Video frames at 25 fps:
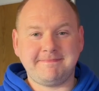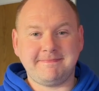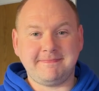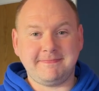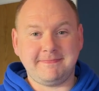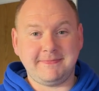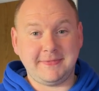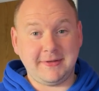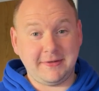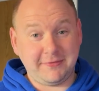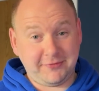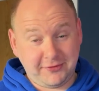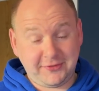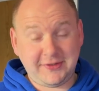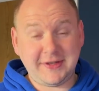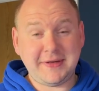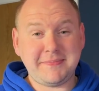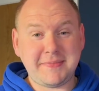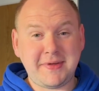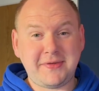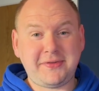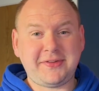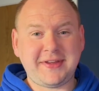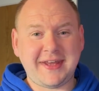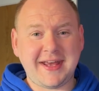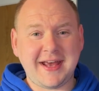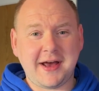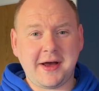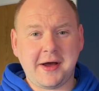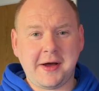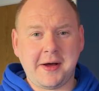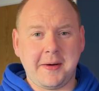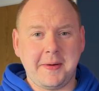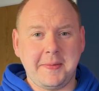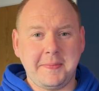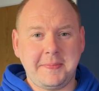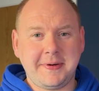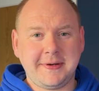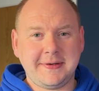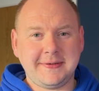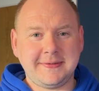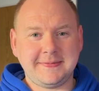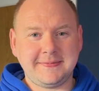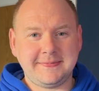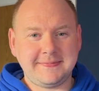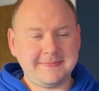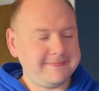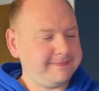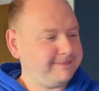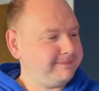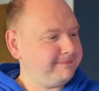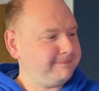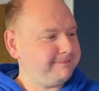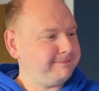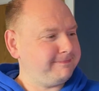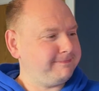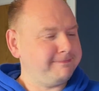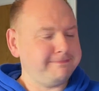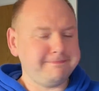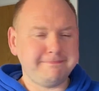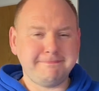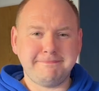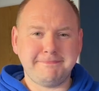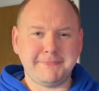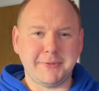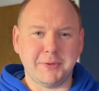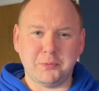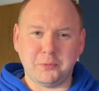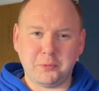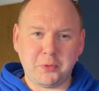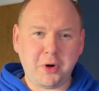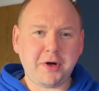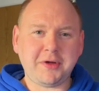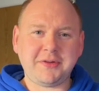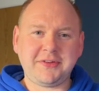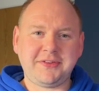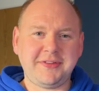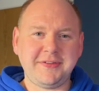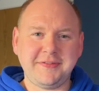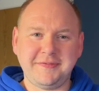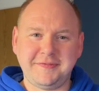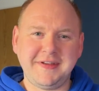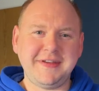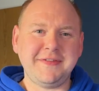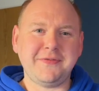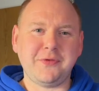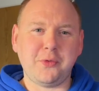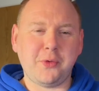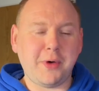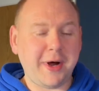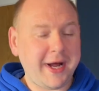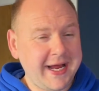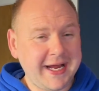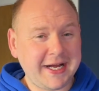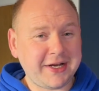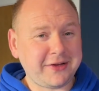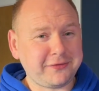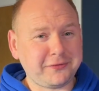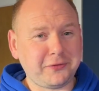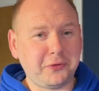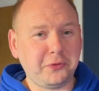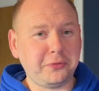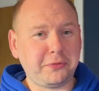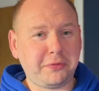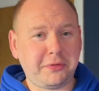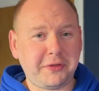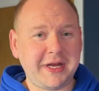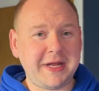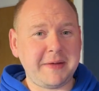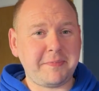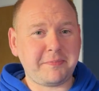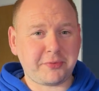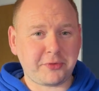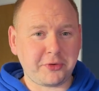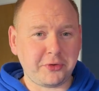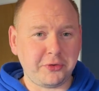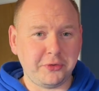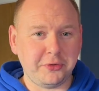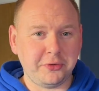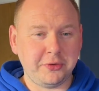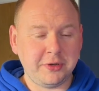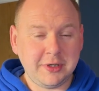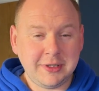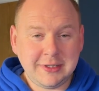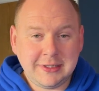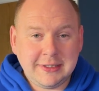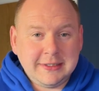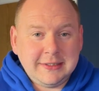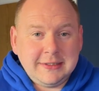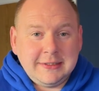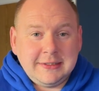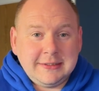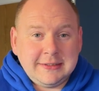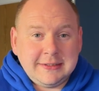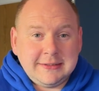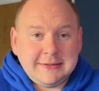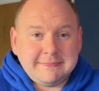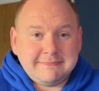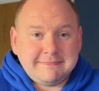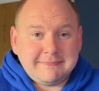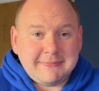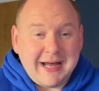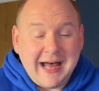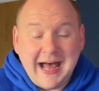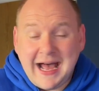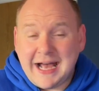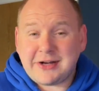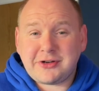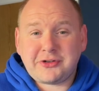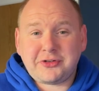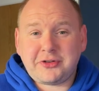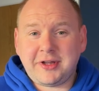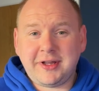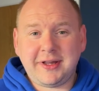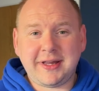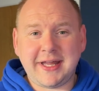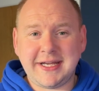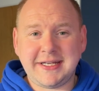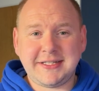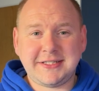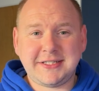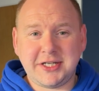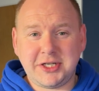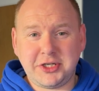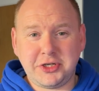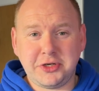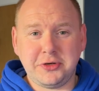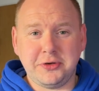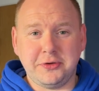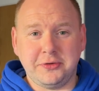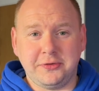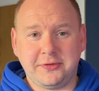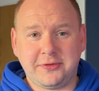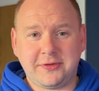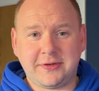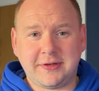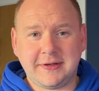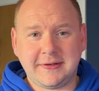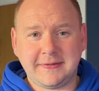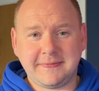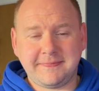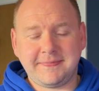you've seen me set it up, but what's the Vivo X Fold 3 Pro actually like to use?